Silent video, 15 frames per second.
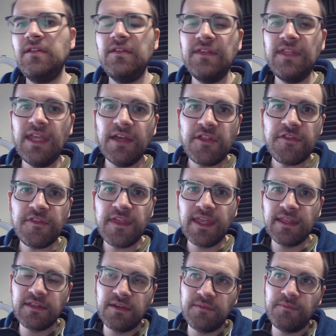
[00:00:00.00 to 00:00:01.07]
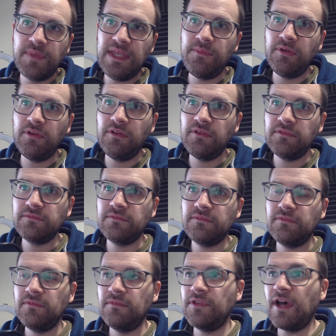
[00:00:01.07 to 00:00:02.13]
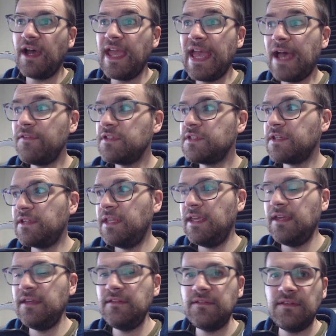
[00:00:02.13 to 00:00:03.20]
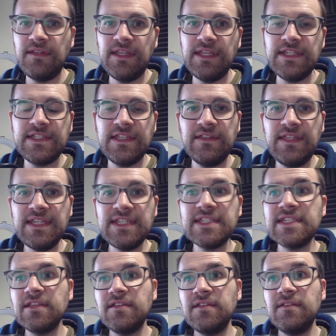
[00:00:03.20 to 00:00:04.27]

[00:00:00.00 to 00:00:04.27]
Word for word: The other thing that people that I haven't done here is that this